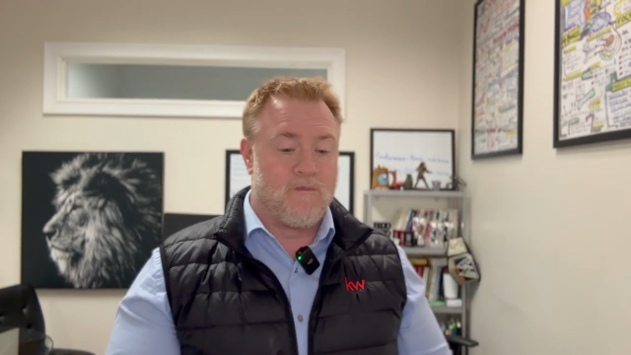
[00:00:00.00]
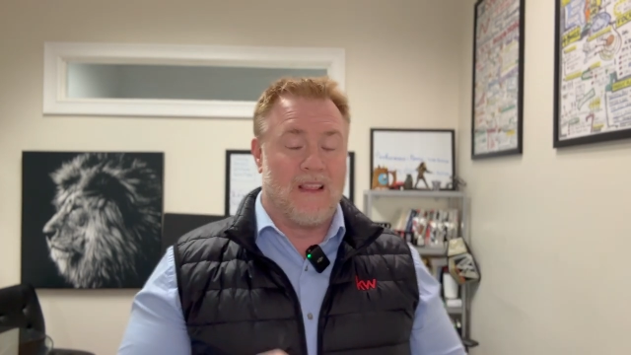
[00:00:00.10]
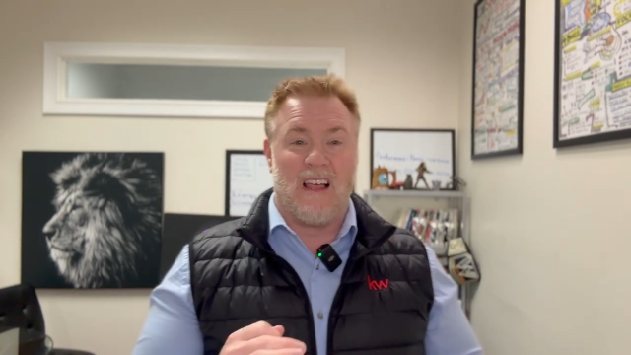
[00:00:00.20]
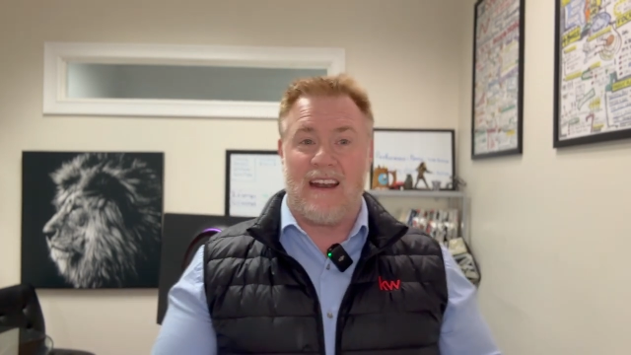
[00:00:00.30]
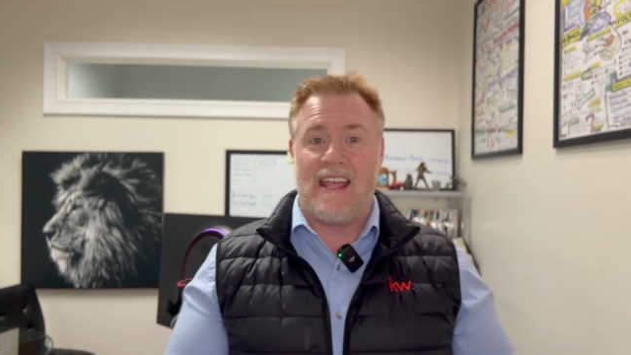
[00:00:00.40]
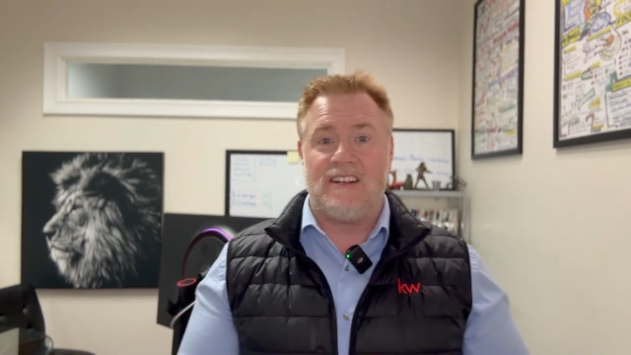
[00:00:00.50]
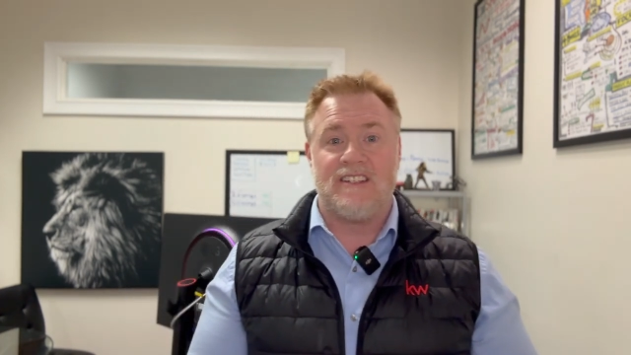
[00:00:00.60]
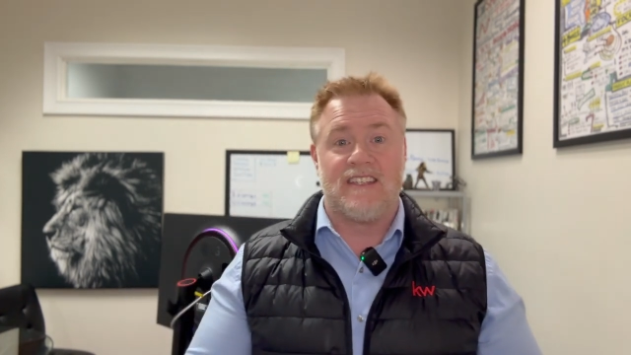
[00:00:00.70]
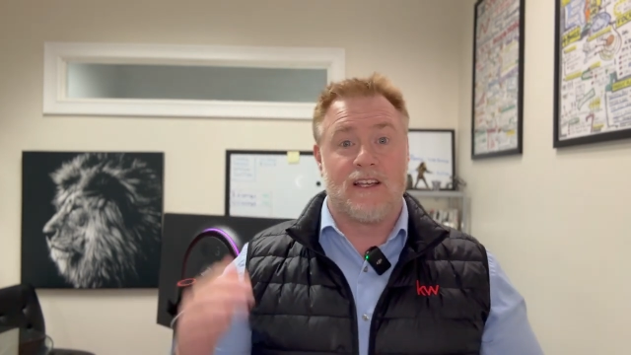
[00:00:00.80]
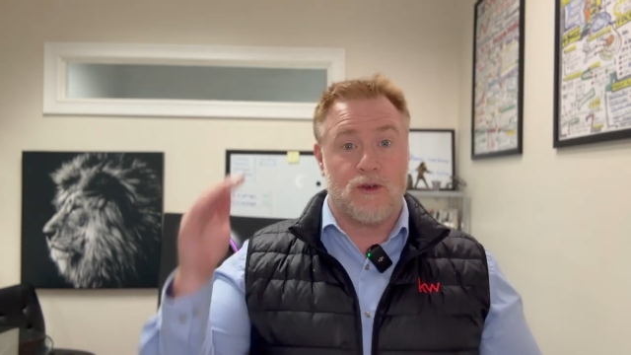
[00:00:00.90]
A lot of
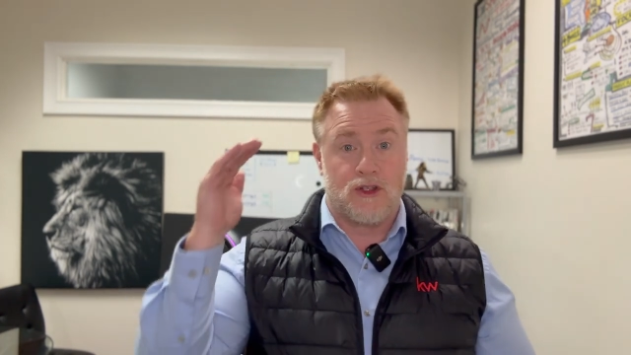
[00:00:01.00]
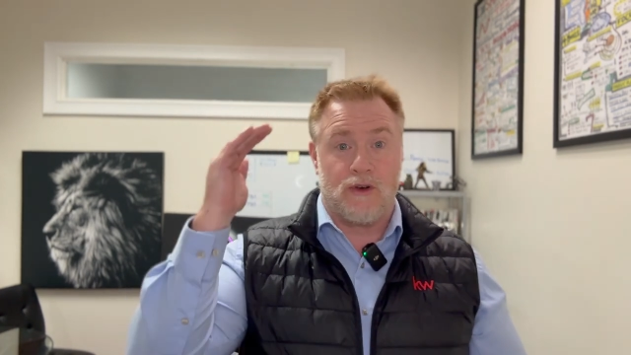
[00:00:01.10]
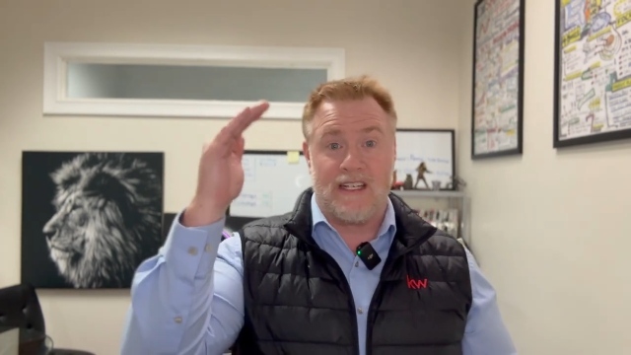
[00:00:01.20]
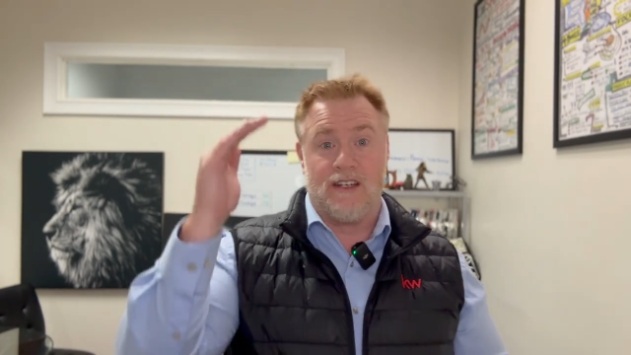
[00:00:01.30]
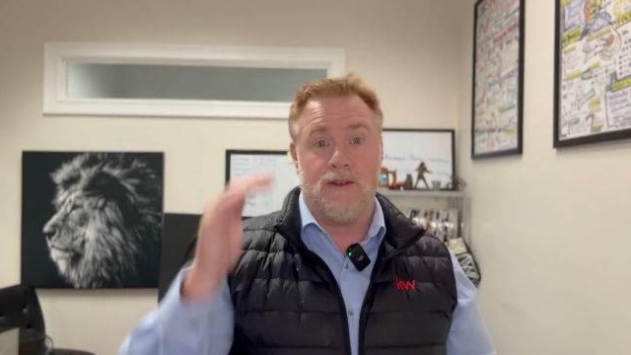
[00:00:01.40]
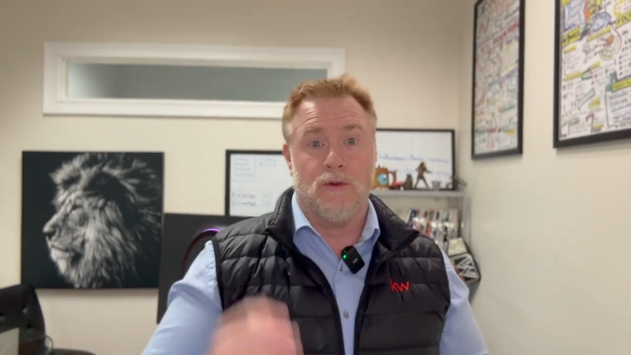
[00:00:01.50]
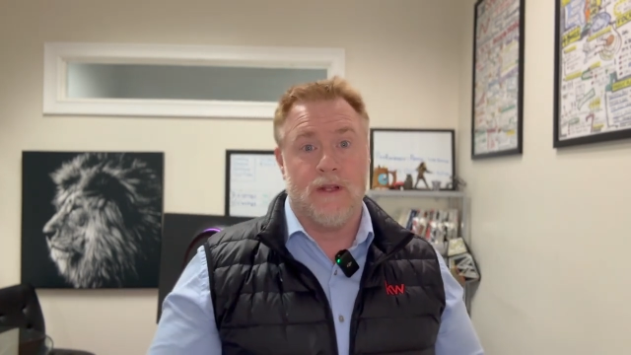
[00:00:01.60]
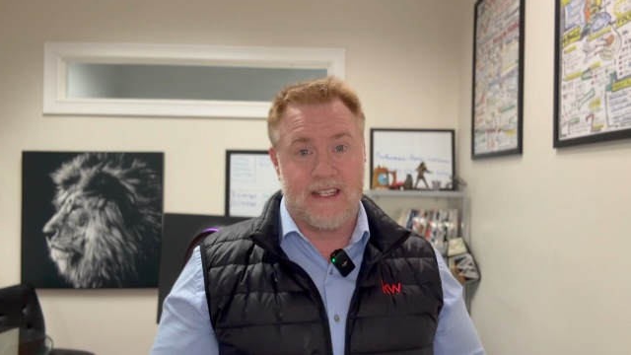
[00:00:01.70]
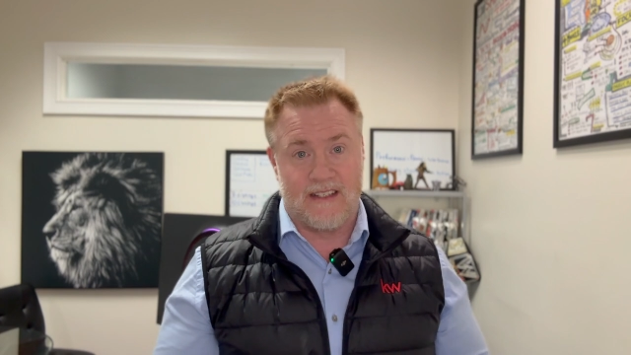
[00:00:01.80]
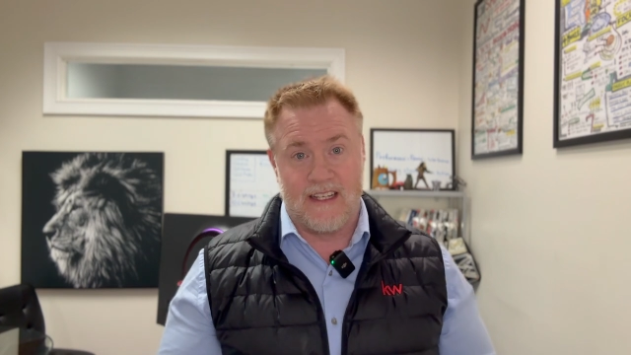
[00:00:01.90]
agents, they go straight to new
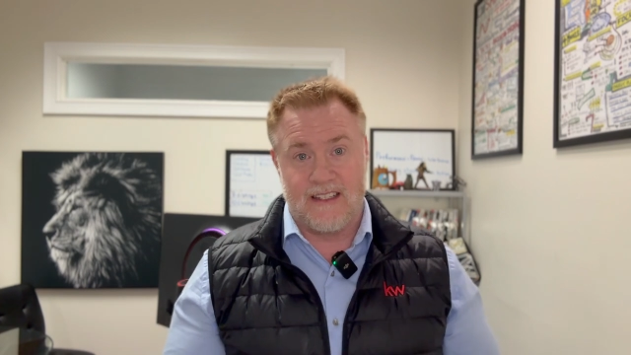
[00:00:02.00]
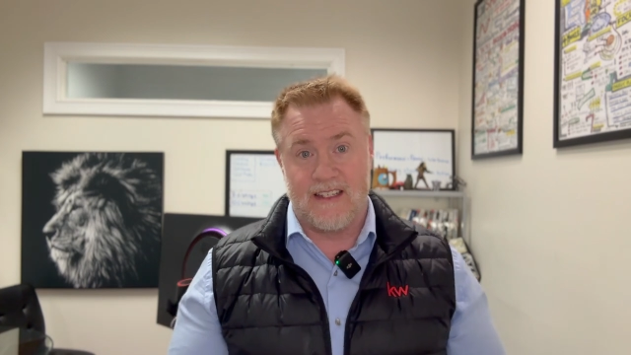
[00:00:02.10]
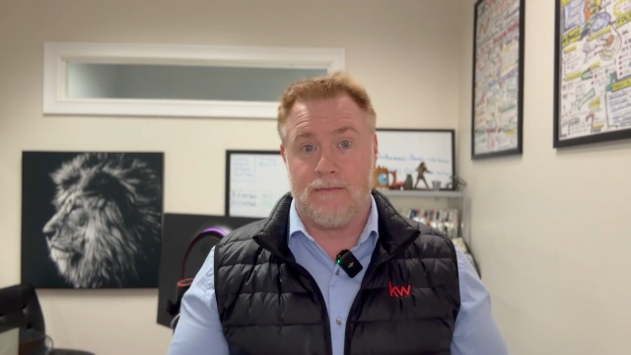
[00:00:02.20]
listings.